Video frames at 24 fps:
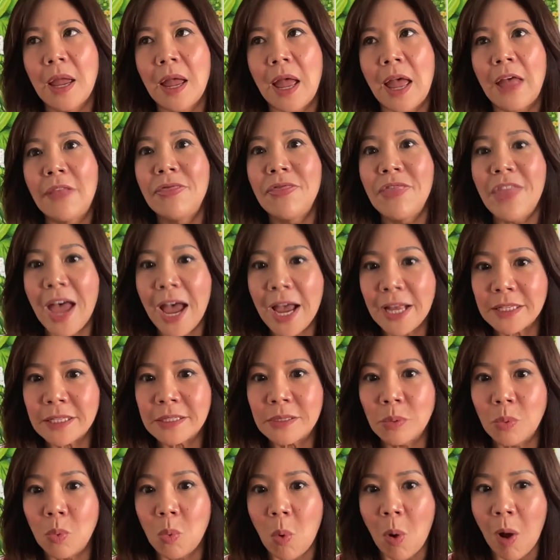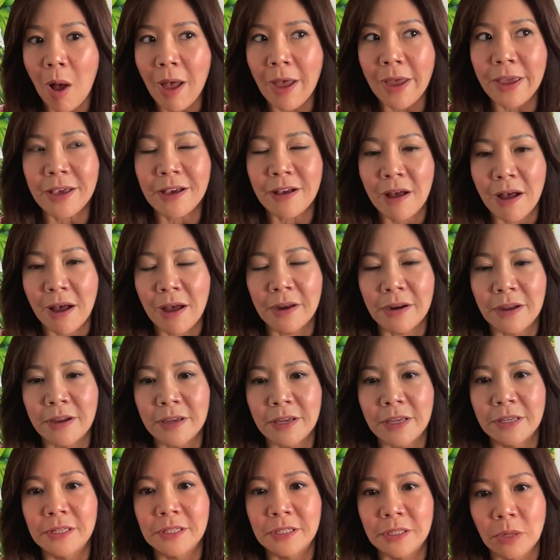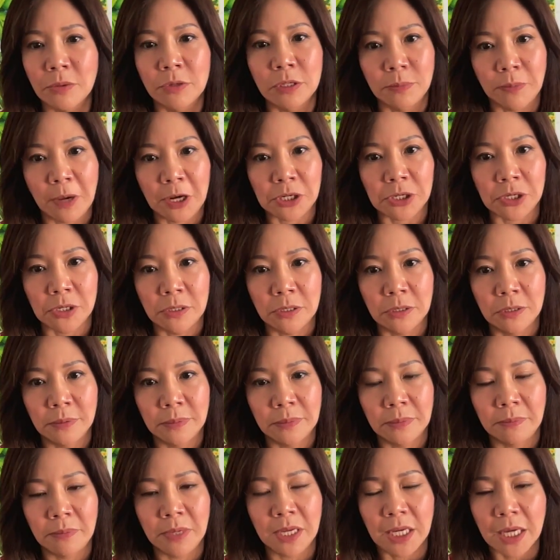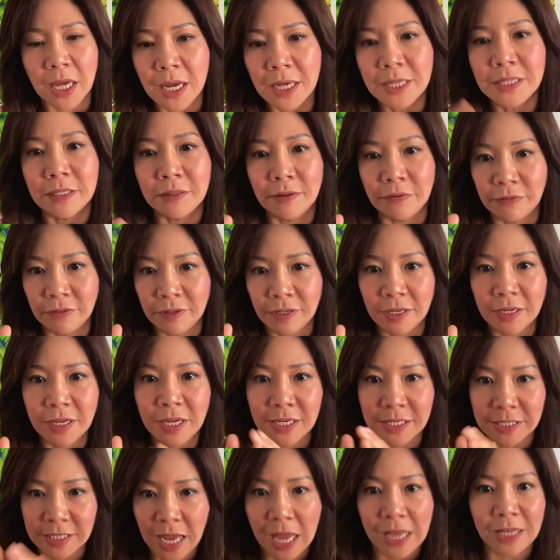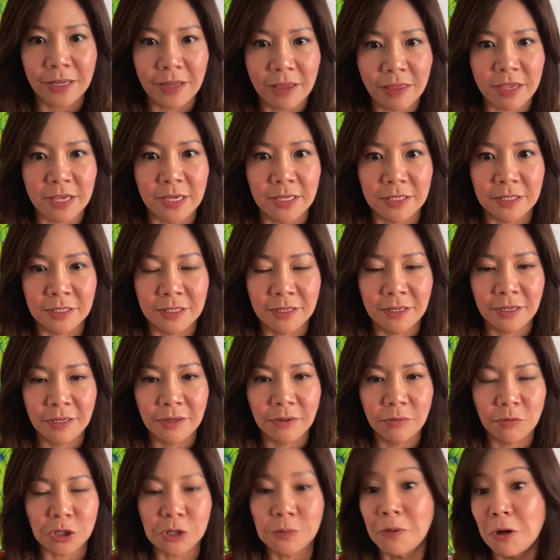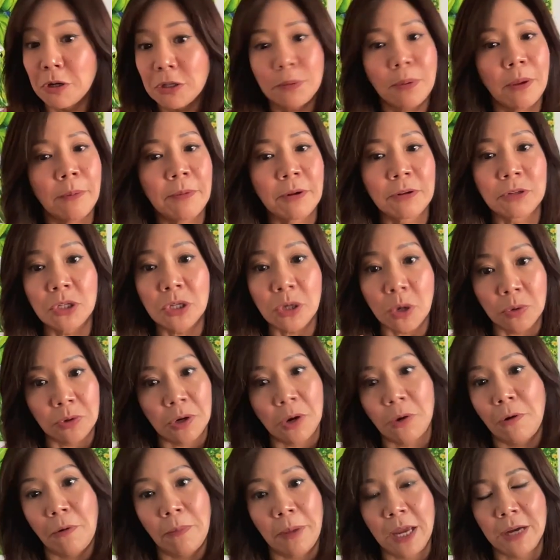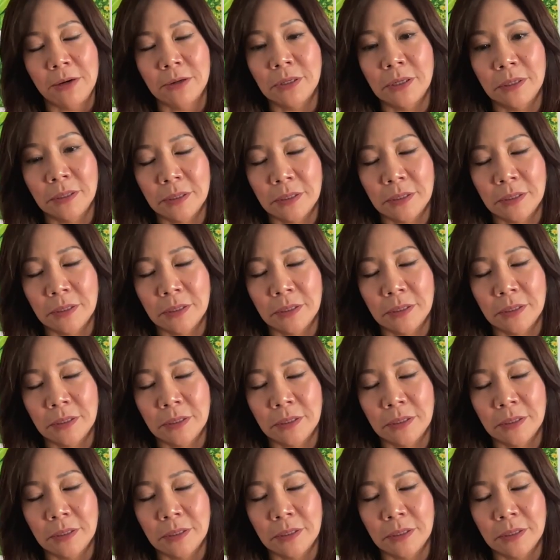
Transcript: And that's why Kanna is so special because of exactly this which most people don't know about.